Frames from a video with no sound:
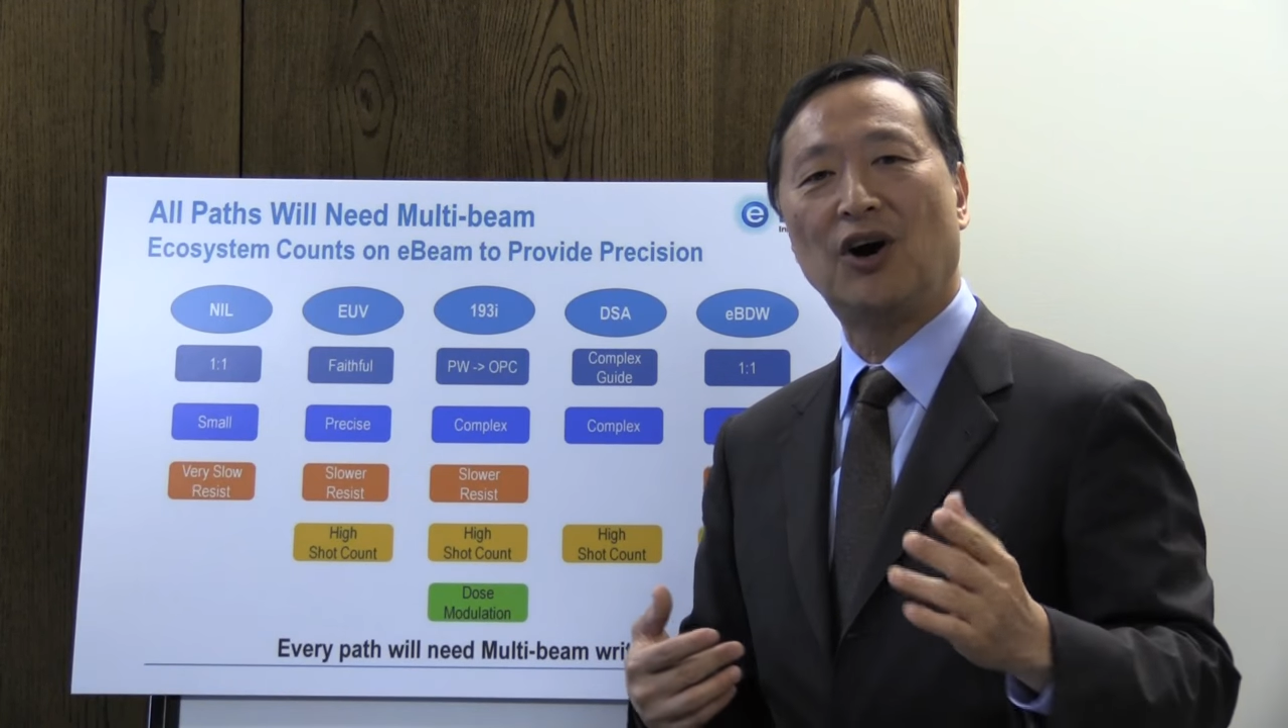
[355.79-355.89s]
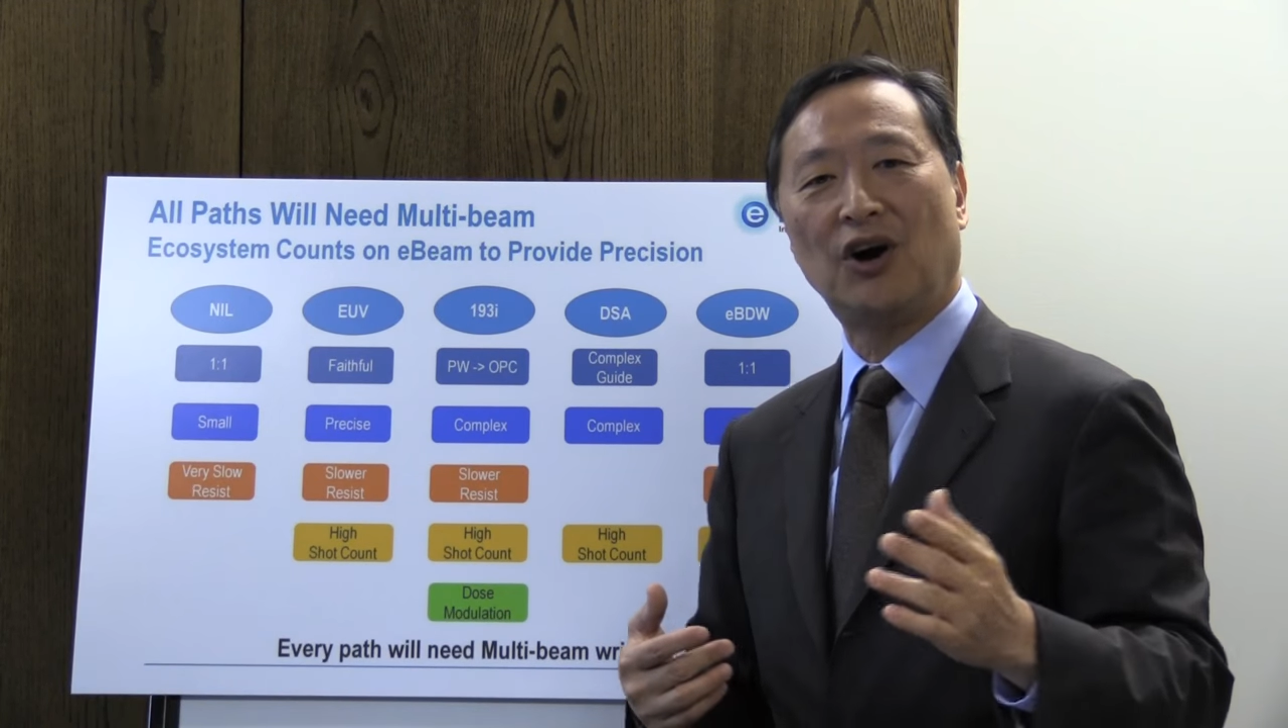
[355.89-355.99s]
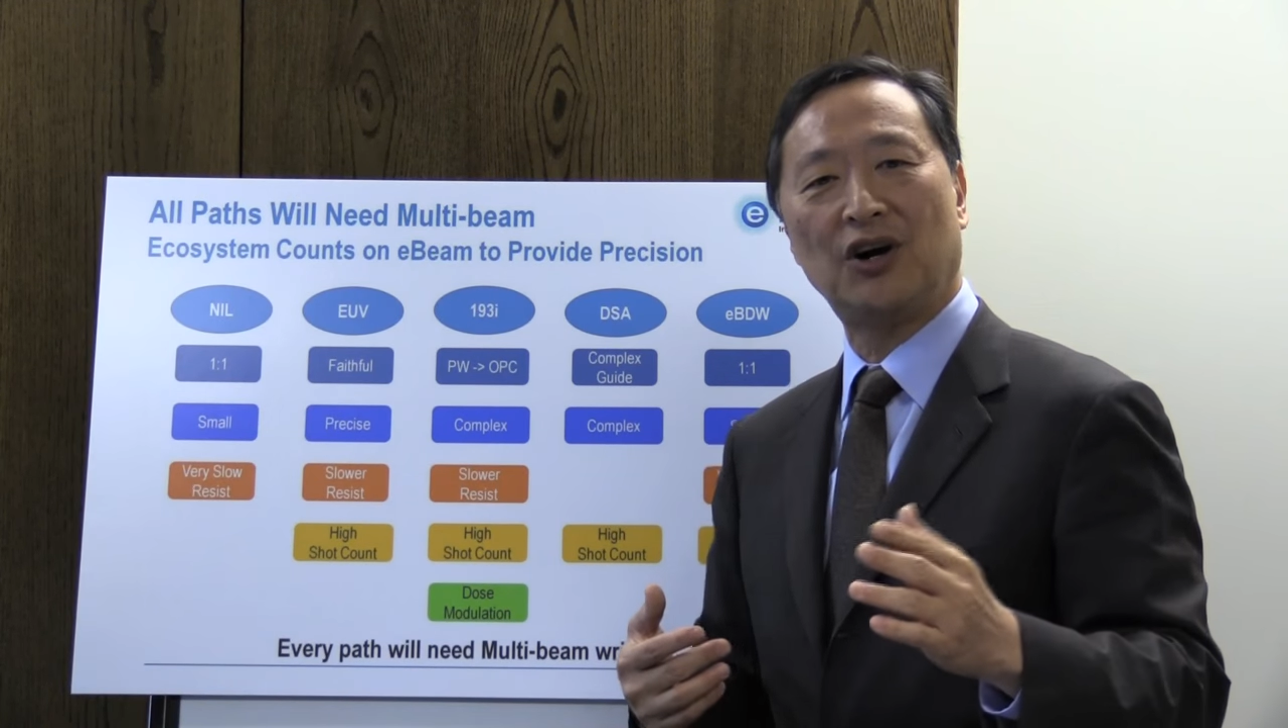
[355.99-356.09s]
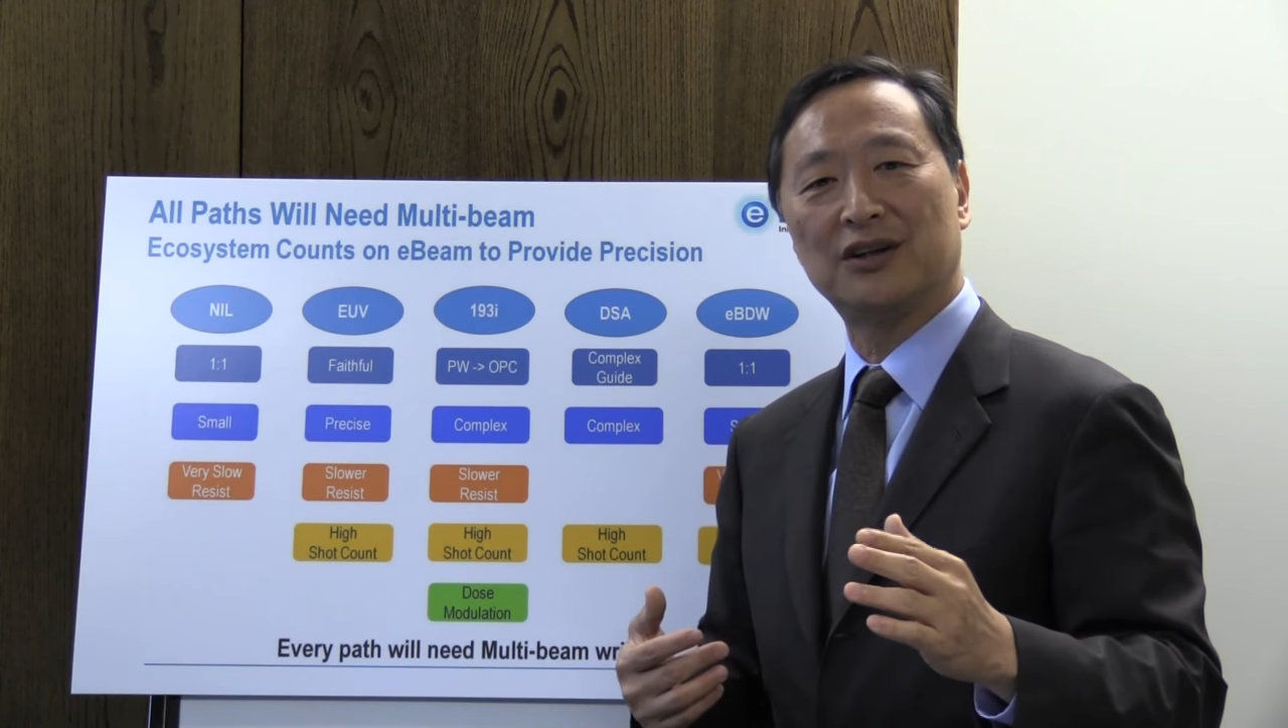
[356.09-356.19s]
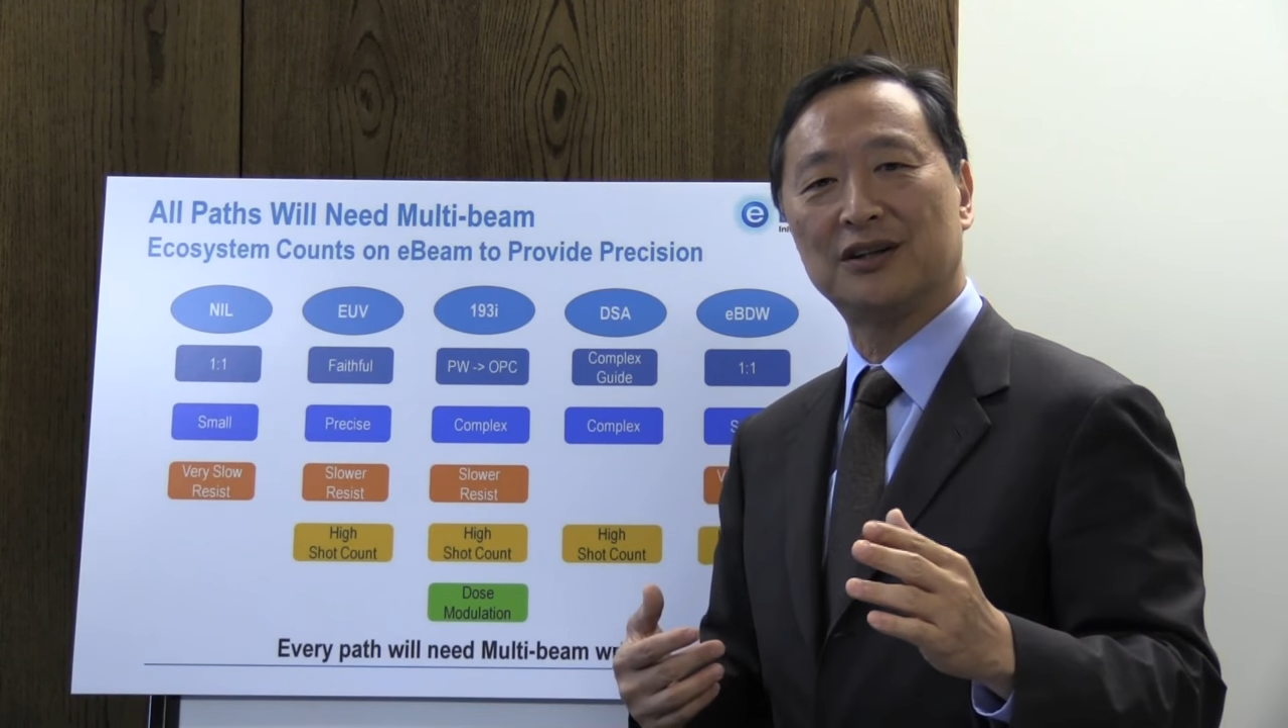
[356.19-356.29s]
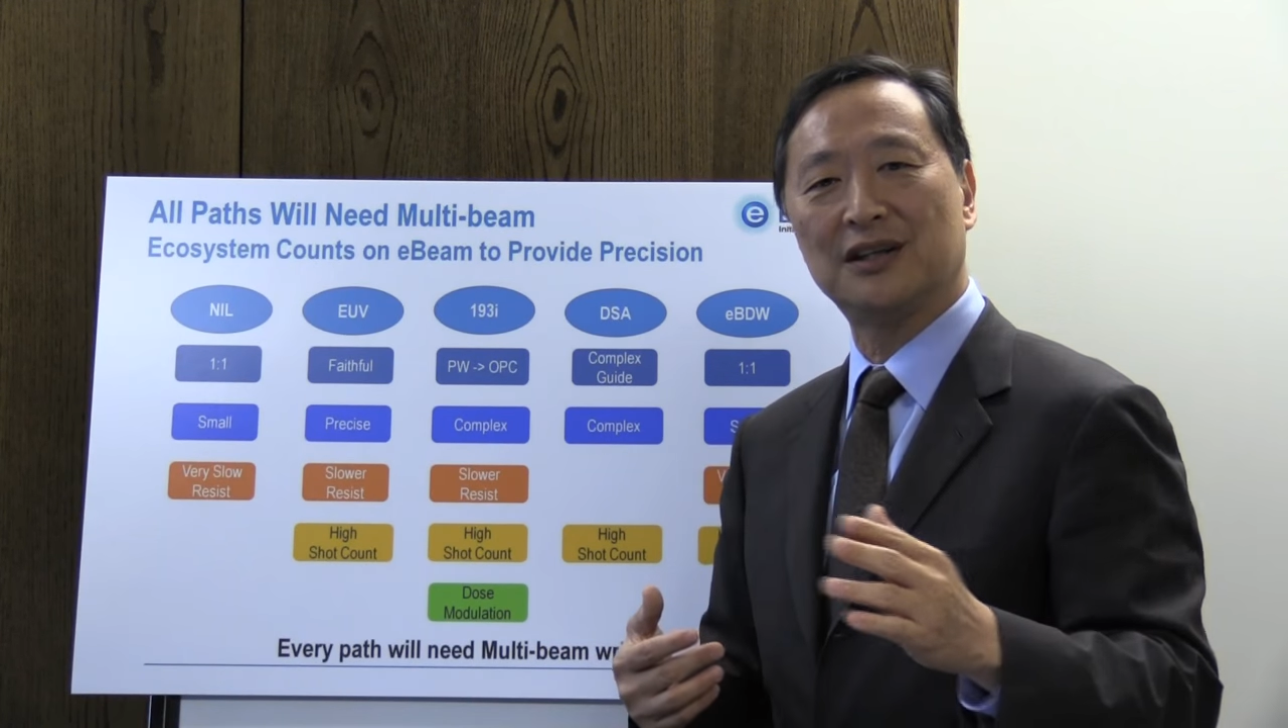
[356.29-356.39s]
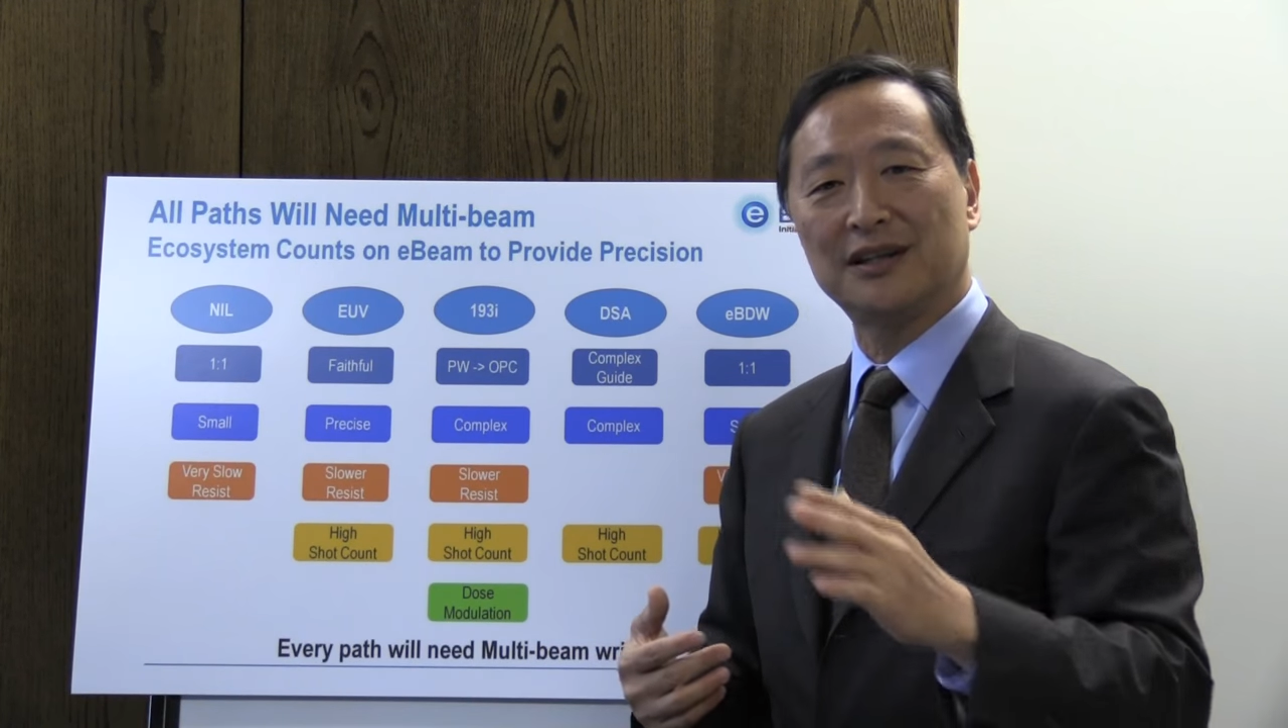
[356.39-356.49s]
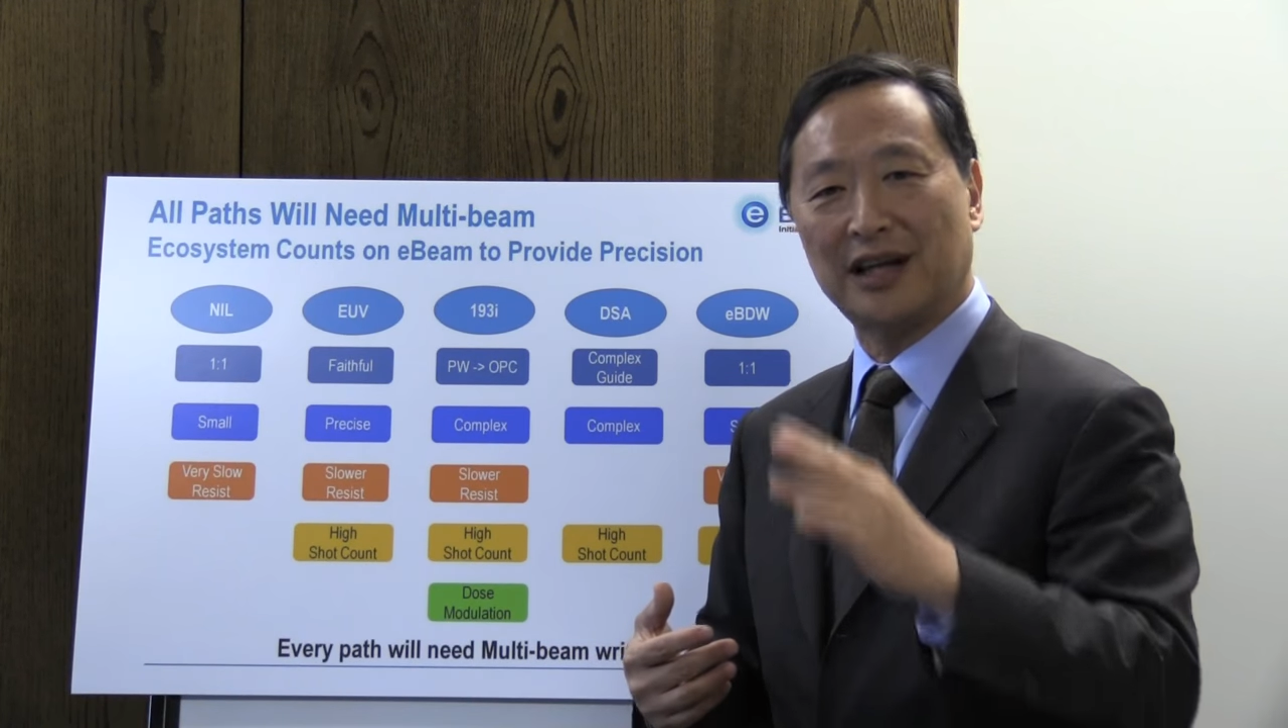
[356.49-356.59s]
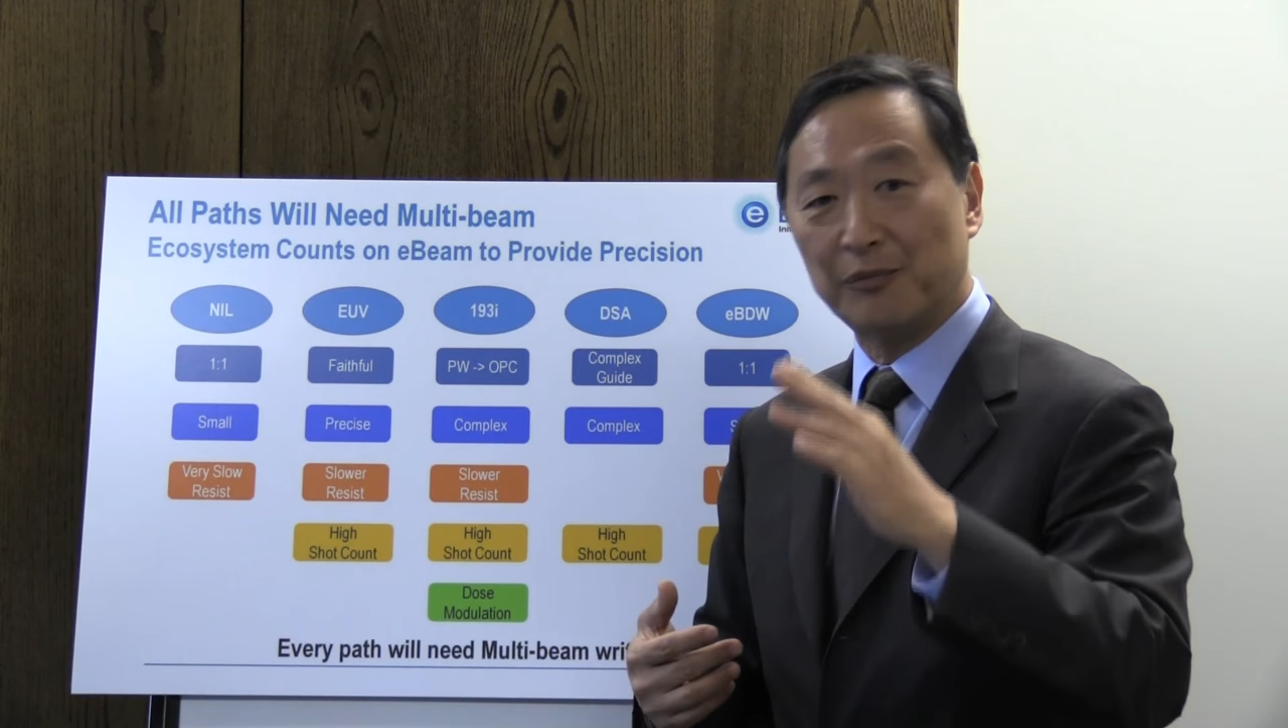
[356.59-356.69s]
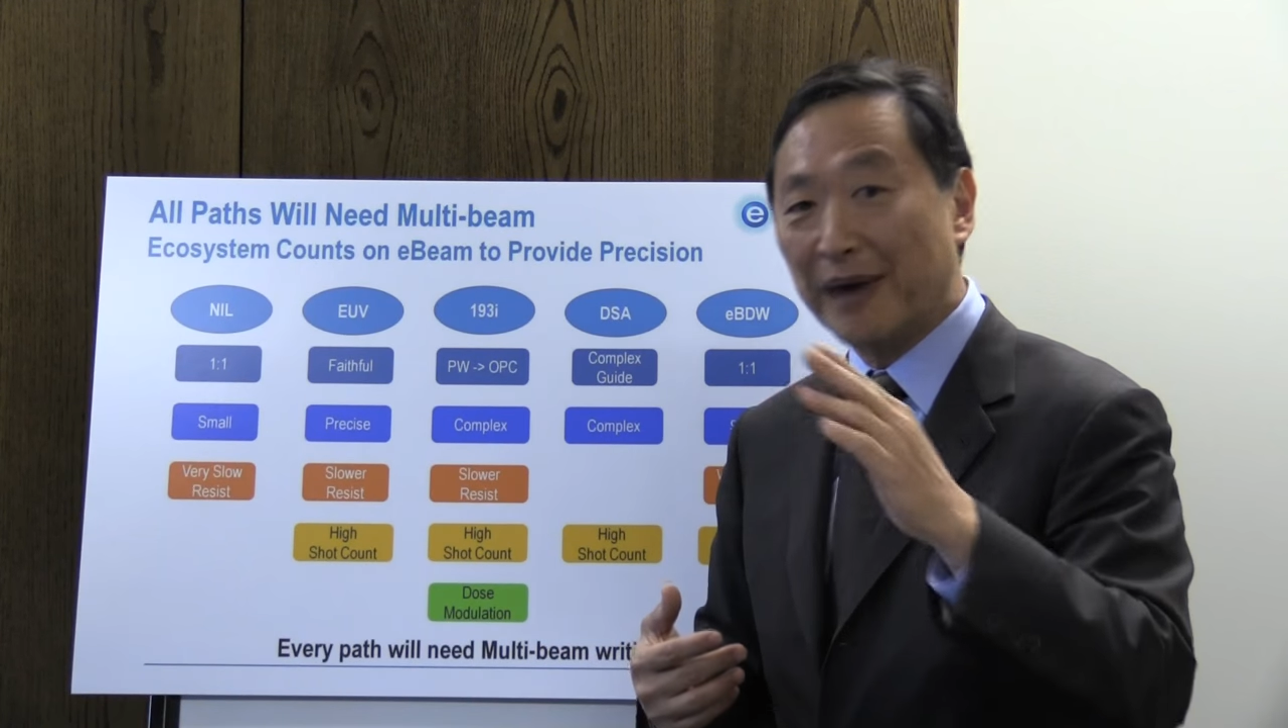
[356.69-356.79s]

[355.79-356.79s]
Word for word: on the